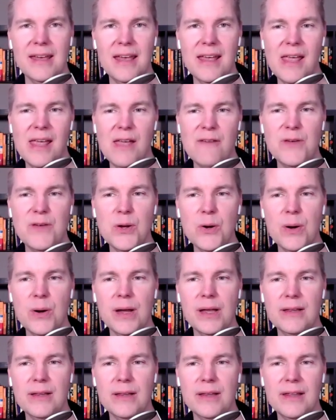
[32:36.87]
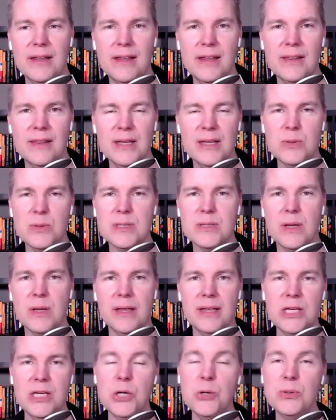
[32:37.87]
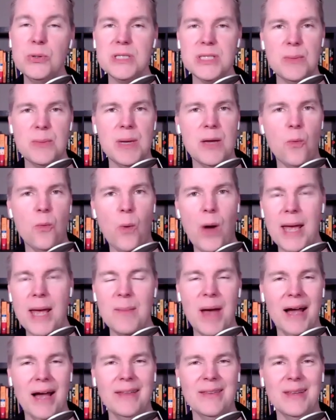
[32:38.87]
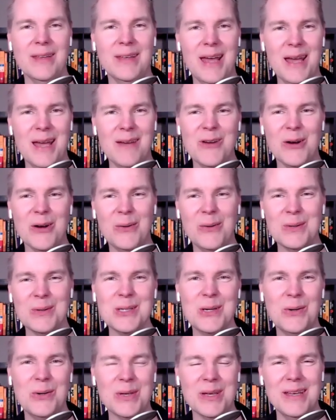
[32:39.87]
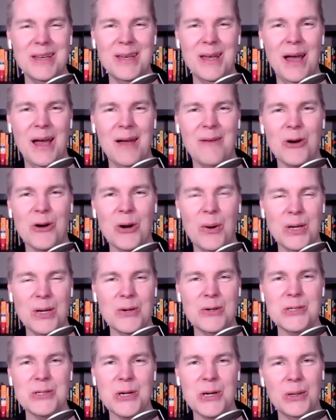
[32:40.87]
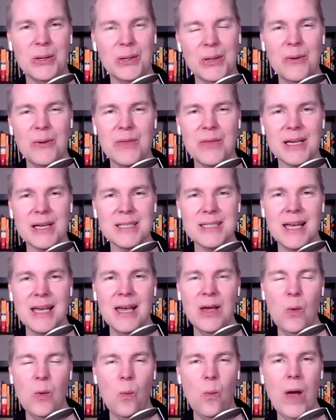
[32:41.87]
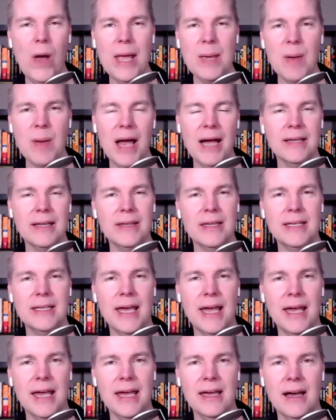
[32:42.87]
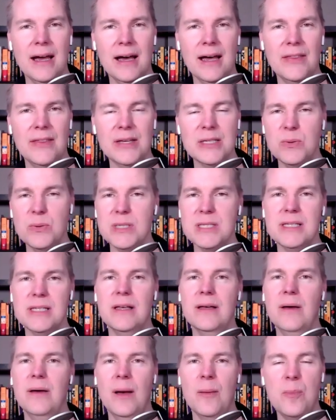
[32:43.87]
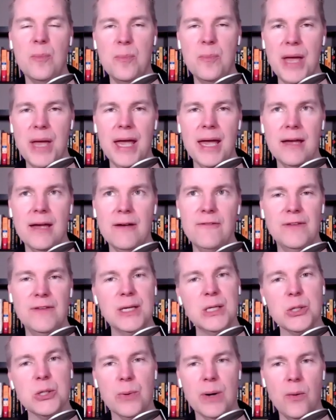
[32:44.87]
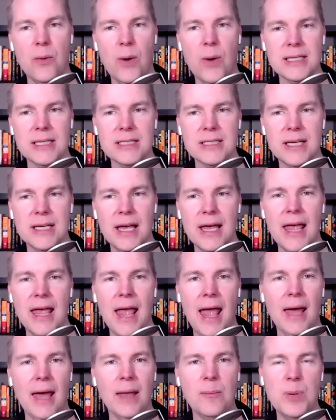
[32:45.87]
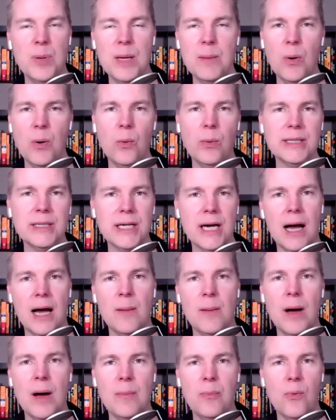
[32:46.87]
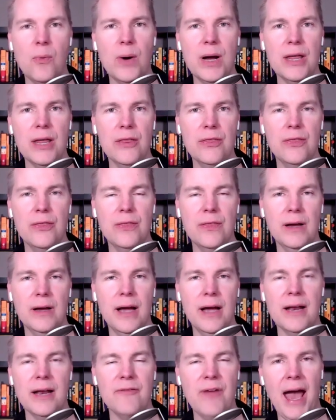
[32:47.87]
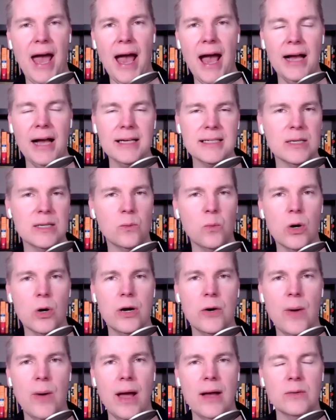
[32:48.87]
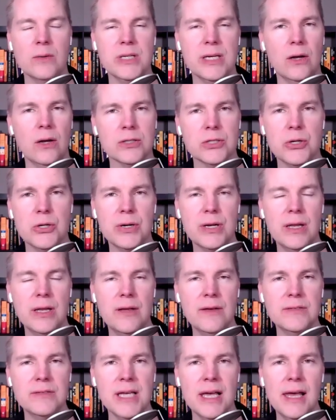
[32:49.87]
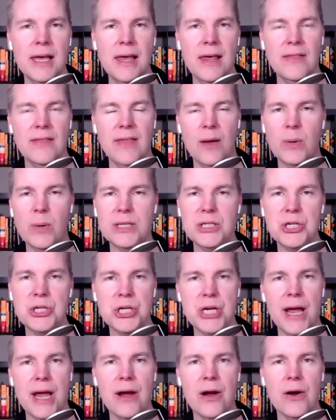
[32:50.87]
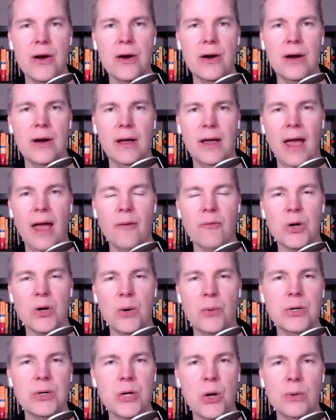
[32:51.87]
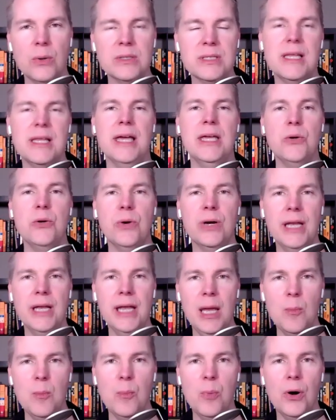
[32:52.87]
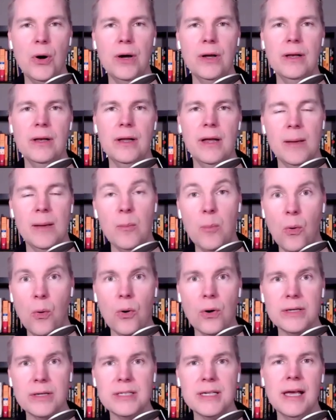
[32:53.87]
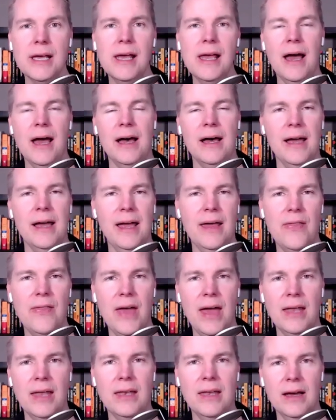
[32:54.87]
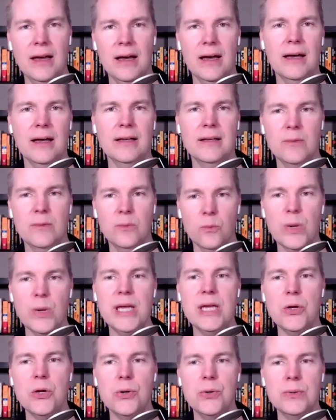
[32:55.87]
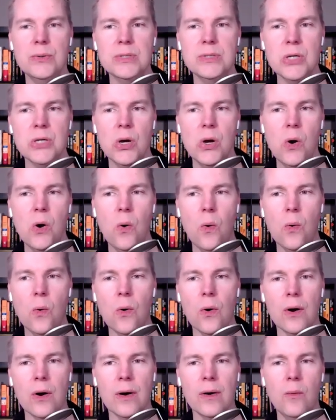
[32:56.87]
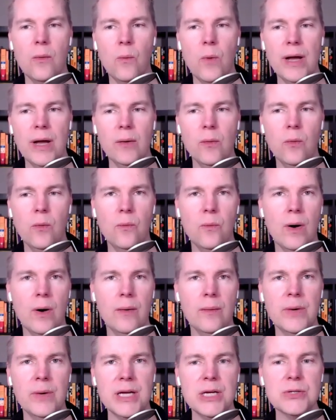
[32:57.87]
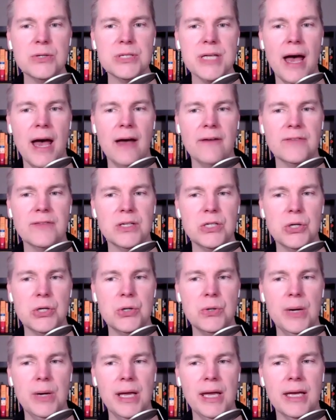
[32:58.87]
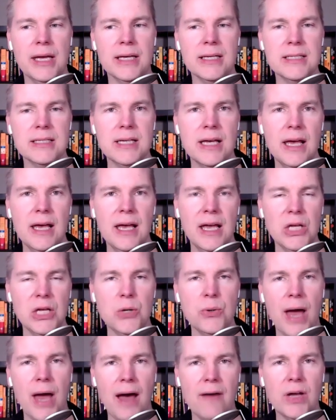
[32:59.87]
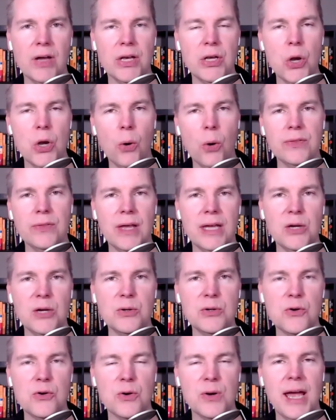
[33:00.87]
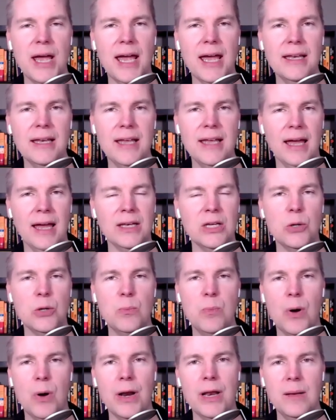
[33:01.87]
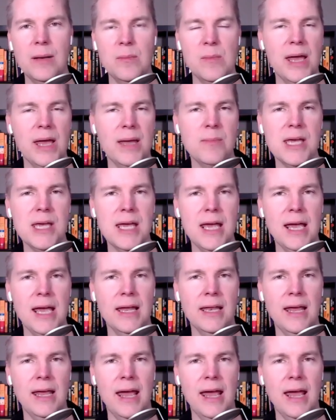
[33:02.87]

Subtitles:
if you're this was used to be way back in the day. If you're an old school Evernote user, you'll know this. Way back in the day, this was a big feature request, and people would come up with kind of hacks and workarounds and alternatives. They would share Evernote notes that you could import, and then reuse. Or what we used to have to do is you'd have a note that you'd create, and you'd put it maybe in